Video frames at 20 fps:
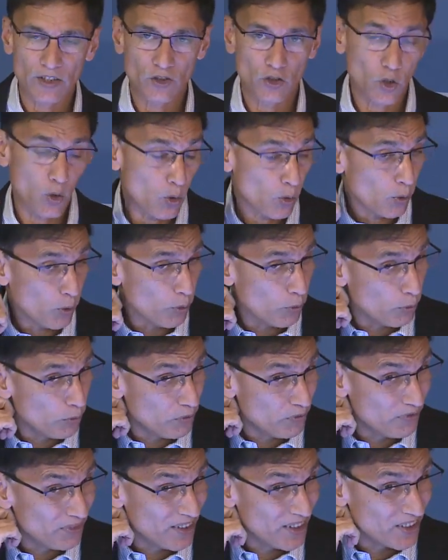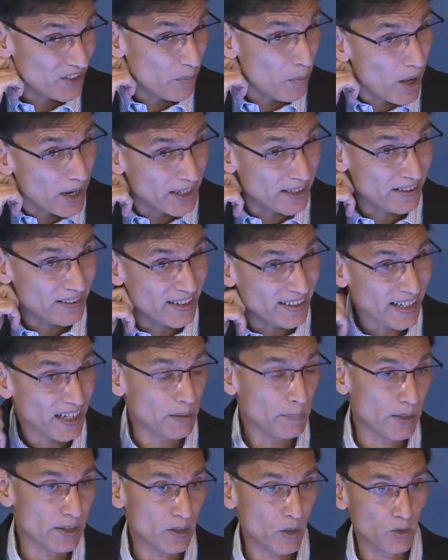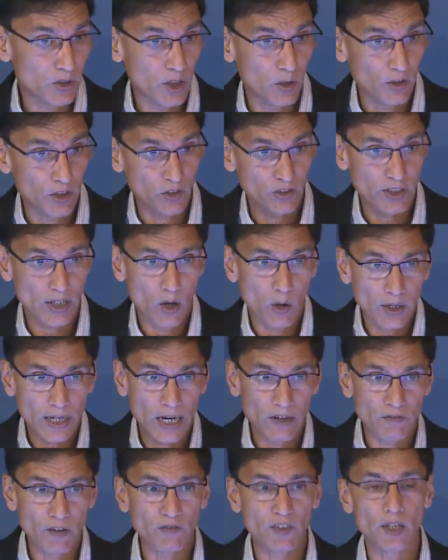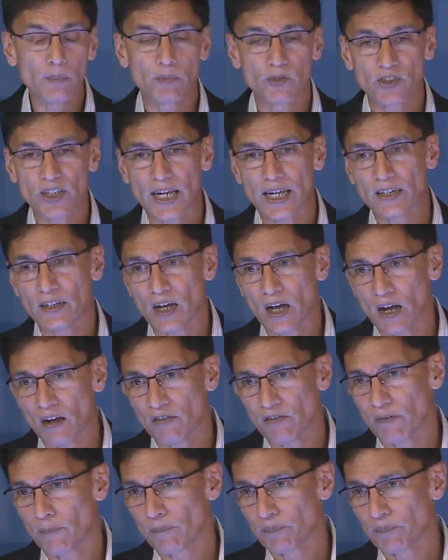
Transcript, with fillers: So there's a market design element out here where you say, okay, 15% of,